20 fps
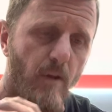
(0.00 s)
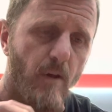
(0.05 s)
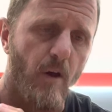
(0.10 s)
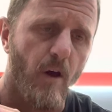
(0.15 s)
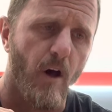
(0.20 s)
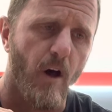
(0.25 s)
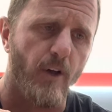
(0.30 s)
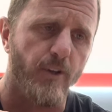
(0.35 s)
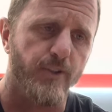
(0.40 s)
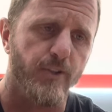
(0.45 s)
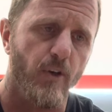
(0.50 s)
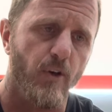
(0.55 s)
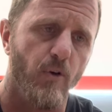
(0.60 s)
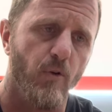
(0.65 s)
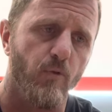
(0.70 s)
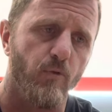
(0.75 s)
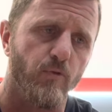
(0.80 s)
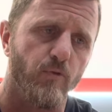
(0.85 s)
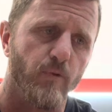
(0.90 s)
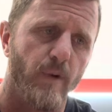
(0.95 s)

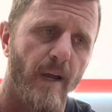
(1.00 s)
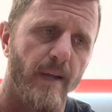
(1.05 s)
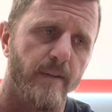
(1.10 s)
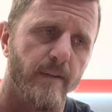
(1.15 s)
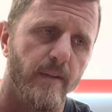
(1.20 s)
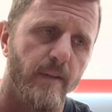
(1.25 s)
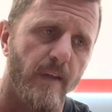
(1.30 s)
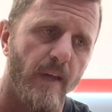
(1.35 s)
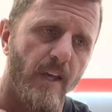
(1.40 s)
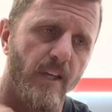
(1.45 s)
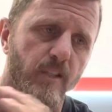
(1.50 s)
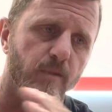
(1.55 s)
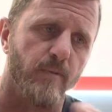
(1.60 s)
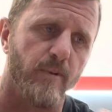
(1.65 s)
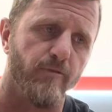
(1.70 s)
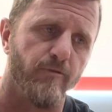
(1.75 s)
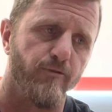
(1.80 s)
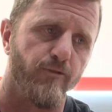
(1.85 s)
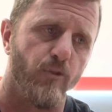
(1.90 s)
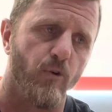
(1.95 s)
also write the
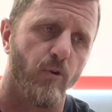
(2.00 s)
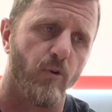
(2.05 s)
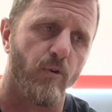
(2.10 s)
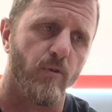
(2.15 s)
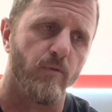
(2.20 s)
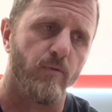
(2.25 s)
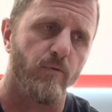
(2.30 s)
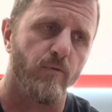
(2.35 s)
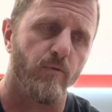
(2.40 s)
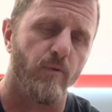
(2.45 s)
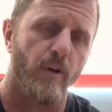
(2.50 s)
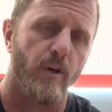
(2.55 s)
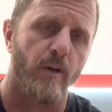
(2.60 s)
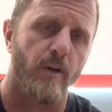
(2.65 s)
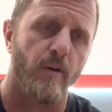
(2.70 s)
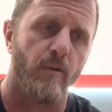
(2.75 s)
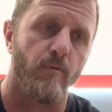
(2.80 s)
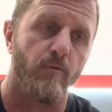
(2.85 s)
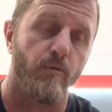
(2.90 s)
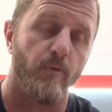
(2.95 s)
estimate for
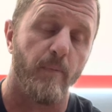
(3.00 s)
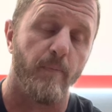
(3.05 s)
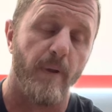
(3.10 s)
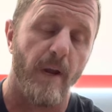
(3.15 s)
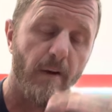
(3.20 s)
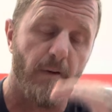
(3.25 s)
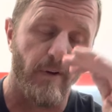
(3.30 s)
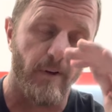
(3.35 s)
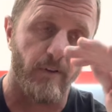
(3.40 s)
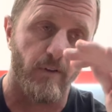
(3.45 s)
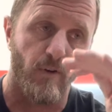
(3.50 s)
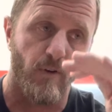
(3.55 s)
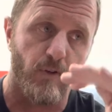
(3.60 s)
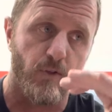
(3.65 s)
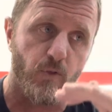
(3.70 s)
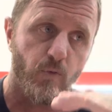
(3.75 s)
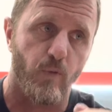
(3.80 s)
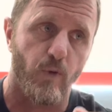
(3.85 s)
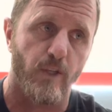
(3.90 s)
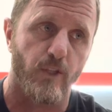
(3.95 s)
repairing
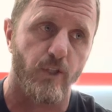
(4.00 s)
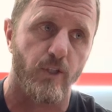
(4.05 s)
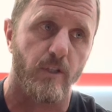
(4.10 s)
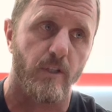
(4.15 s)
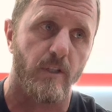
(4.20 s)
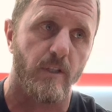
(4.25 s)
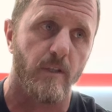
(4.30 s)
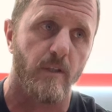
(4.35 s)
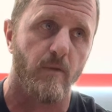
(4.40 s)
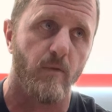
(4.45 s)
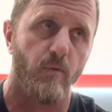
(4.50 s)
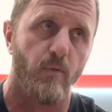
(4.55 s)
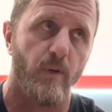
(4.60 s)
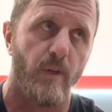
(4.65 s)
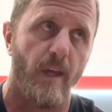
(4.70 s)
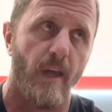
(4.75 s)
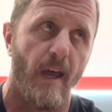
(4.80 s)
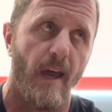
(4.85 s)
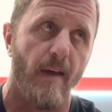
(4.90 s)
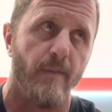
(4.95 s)
those, which
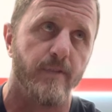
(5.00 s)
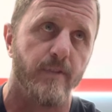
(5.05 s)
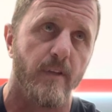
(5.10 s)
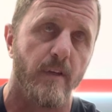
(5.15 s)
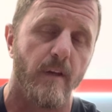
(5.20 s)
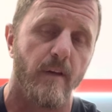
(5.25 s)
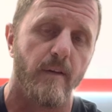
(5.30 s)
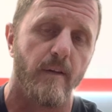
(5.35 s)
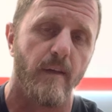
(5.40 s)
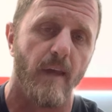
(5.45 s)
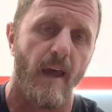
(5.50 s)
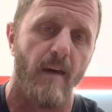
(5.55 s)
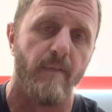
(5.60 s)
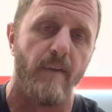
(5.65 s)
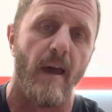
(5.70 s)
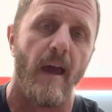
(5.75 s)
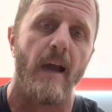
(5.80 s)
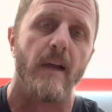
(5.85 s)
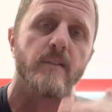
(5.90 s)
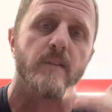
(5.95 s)
we have to have
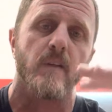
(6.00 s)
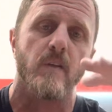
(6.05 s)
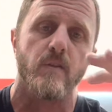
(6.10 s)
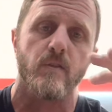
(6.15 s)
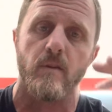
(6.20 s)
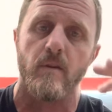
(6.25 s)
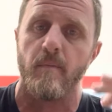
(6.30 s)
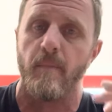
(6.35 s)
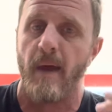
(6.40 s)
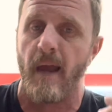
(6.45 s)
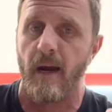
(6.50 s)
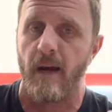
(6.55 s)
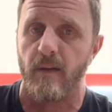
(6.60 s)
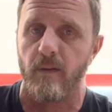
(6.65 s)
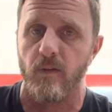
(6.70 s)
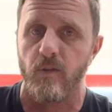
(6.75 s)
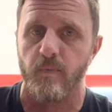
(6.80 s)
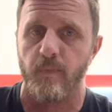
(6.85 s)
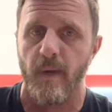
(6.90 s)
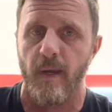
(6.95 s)
access to the back
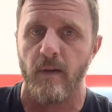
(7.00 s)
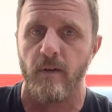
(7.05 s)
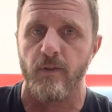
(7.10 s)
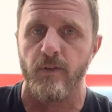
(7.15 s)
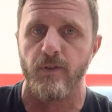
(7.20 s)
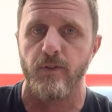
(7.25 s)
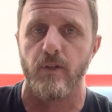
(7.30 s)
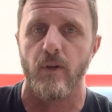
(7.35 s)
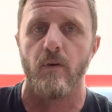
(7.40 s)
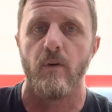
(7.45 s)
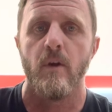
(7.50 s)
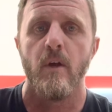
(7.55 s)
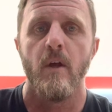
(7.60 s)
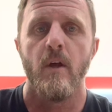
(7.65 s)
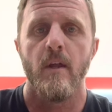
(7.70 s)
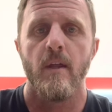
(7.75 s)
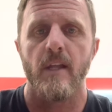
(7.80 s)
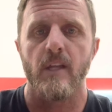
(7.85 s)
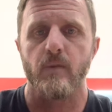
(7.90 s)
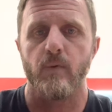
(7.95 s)
of those panels. So
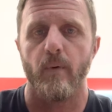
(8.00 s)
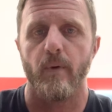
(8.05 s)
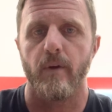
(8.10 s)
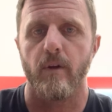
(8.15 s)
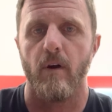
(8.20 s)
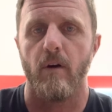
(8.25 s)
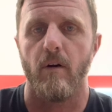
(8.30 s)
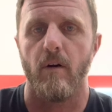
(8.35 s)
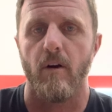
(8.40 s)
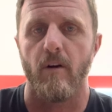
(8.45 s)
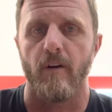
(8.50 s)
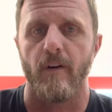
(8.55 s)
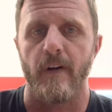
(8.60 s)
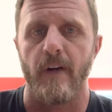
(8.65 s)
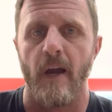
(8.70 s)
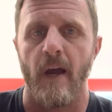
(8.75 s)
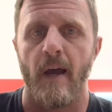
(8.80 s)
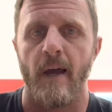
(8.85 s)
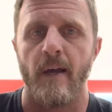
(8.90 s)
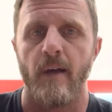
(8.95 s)
that's what we call
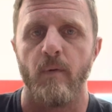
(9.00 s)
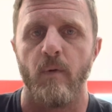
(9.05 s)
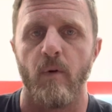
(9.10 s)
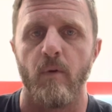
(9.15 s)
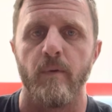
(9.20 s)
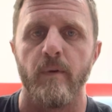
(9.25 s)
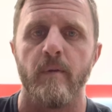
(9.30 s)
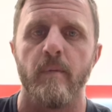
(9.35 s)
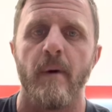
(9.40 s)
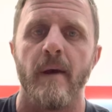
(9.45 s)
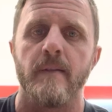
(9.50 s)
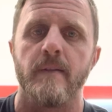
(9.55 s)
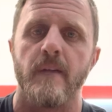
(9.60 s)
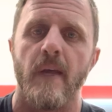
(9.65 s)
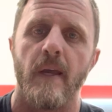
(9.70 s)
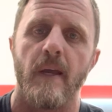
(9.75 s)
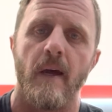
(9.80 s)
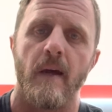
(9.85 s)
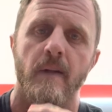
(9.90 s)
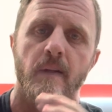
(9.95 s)
R&I, where we might
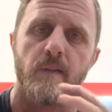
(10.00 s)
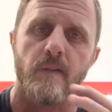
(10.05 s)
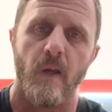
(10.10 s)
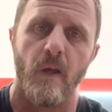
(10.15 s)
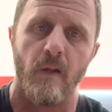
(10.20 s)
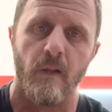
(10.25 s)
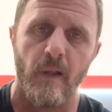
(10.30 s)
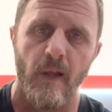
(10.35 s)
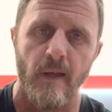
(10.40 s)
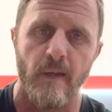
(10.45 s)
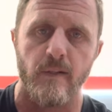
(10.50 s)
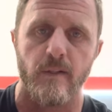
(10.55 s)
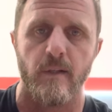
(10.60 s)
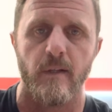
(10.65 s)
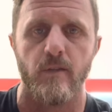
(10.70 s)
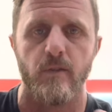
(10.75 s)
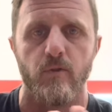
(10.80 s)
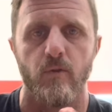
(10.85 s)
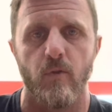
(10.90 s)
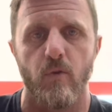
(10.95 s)
take out a tail light to
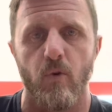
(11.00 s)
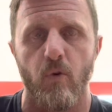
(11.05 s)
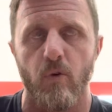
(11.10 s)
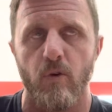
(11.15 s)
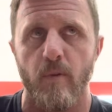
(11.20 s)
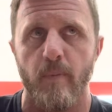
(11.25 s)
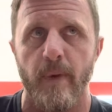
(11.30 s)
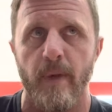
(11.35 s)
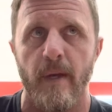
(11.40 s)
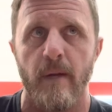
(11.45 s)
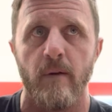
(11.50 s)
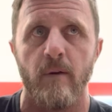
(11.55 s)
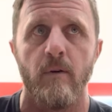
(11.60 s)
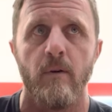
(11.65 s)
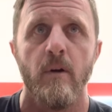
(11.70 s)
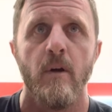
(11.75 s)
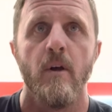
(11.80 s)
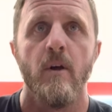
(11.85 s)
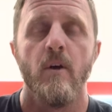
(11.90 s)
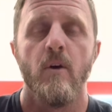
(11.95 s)
get to a quarter
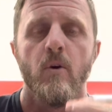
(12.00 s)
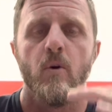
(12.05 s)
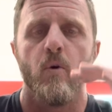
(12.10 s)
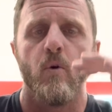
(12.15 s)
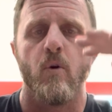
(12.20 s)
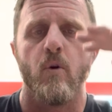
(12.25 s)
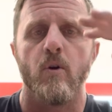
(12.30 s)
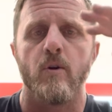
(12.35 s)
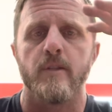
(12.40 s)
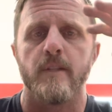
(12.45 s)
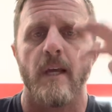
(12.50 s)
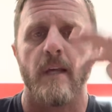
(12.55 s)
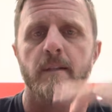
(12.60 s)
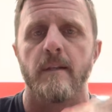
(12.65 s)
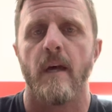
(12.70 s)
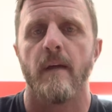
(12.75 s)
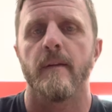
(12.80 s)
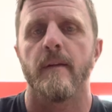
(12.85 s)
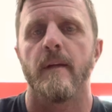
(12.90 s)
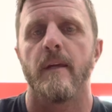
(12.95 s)
panel or take
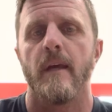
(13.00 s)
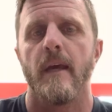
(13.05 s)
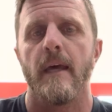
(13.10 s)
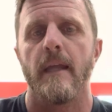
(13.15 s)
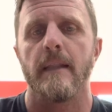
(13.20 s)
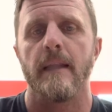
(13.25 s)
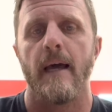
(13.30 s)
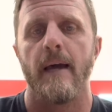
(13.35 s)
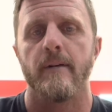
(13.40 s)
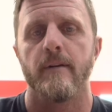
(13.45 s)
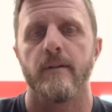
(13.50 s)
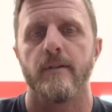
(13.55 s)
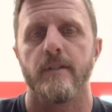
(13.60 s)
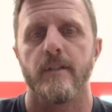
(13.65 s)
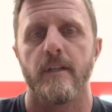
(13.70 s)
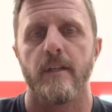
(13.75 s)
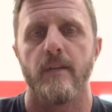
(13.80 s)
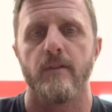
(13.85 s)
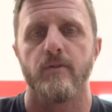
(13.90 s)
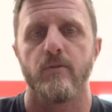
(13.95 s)
down the headliner
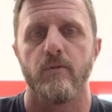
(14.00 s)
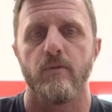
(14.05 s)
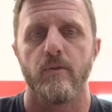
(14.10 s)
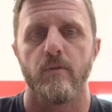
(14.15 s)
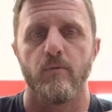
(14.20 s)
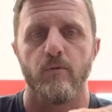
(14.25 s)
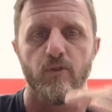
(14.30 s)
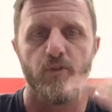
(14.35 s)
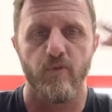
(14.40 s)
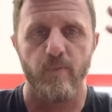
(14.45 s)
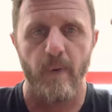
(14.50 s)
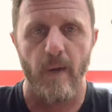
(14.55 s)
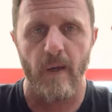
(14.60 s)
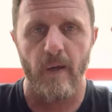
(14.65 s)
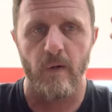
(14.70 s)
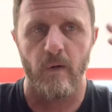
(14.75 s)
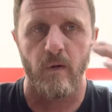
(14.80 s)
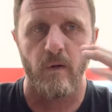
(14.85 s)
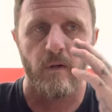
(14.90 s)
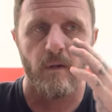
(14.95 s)
to get to the roof
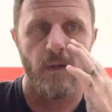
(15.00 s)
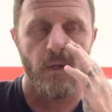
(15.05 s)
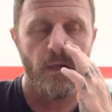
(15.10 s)
panel.